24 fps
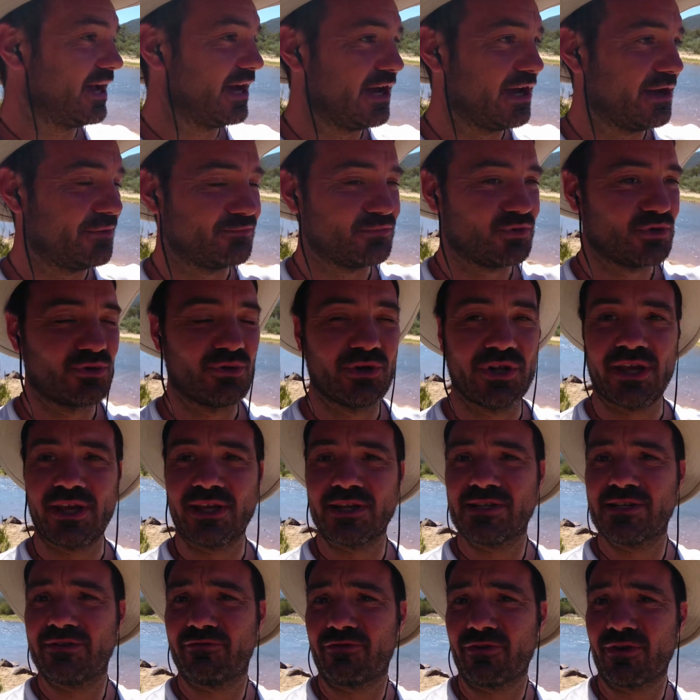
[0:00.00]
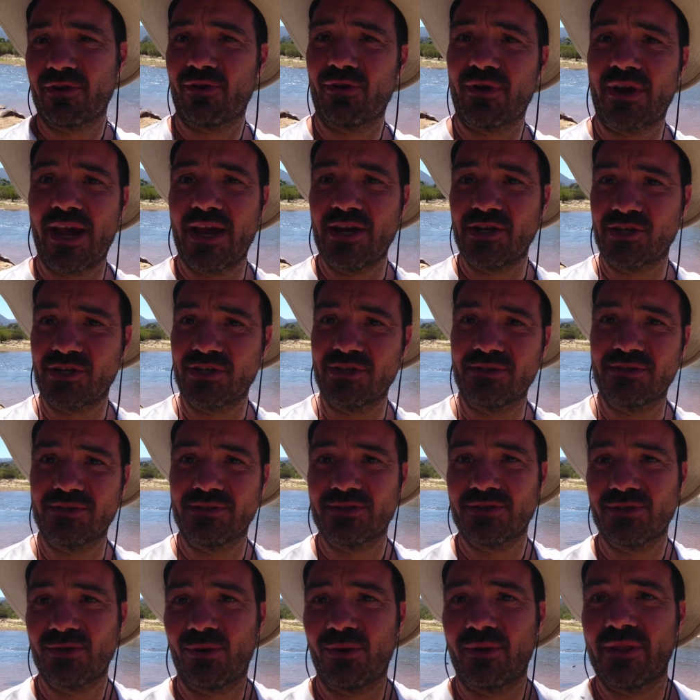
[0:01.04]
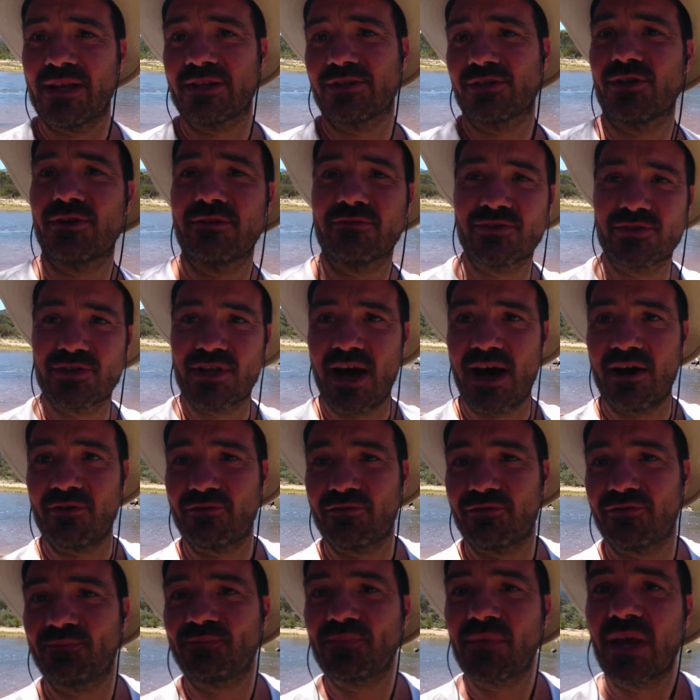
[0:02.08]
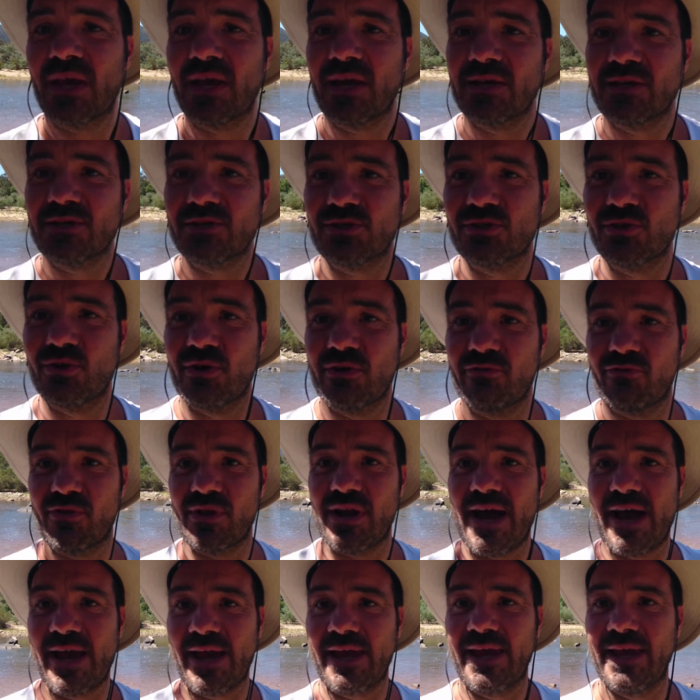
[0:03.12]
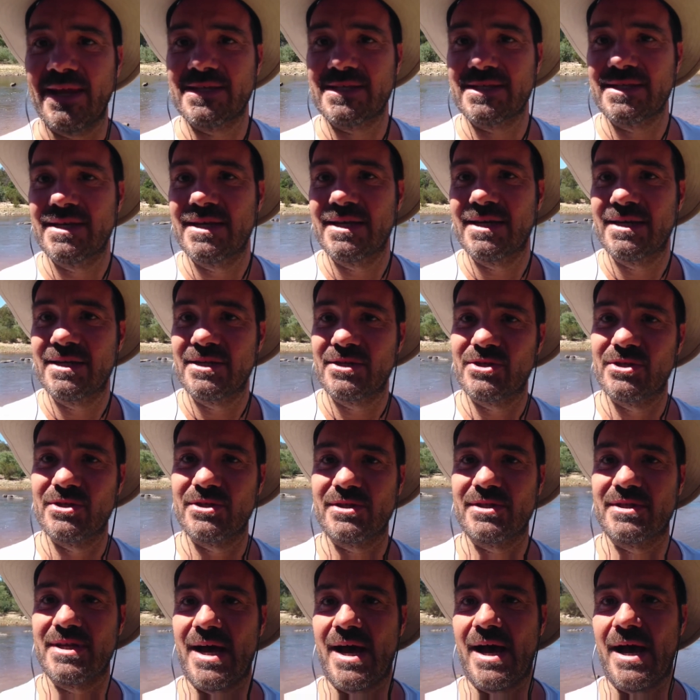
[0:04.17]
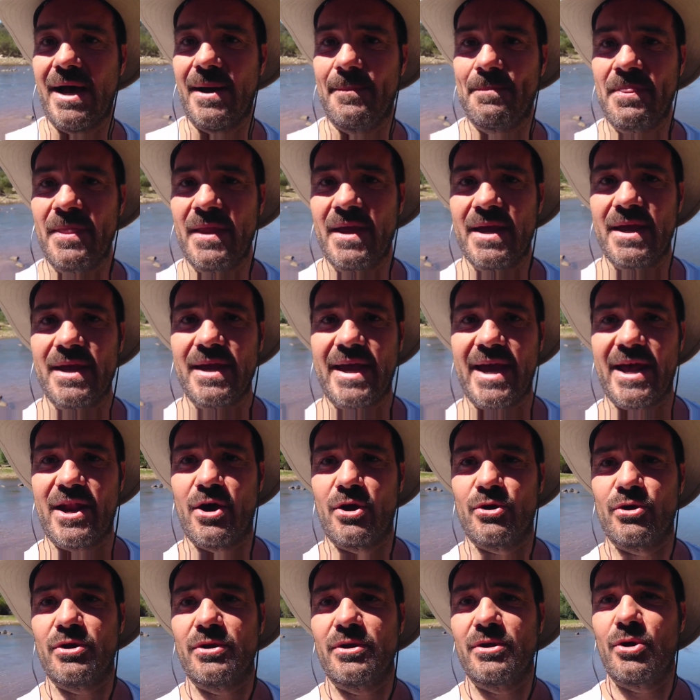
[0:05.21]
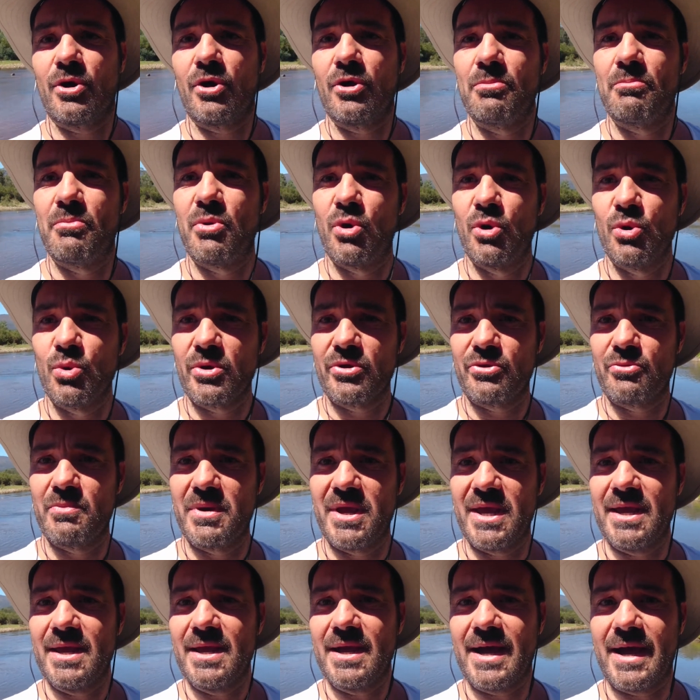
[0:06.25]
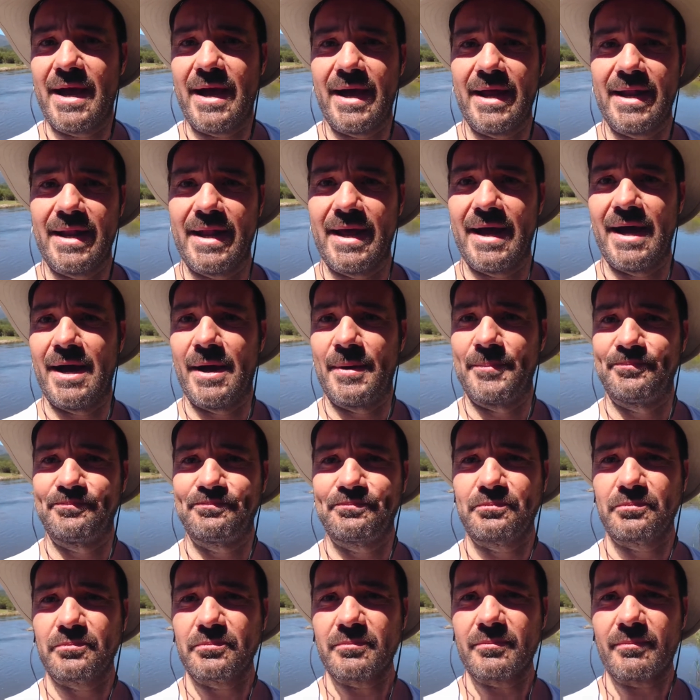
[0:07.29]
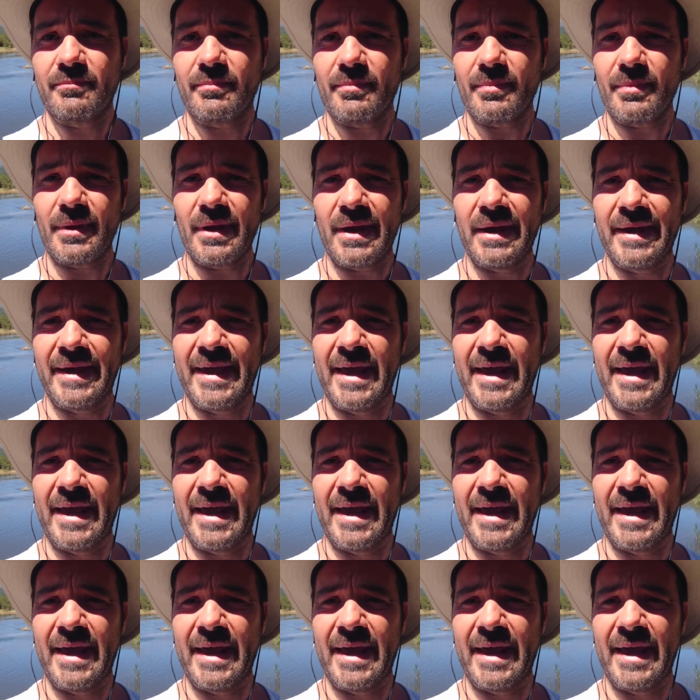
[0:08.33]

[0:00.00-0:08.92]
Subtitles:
shooting in different locations, all that sort of stuff. So if you like it, just get on board with me and get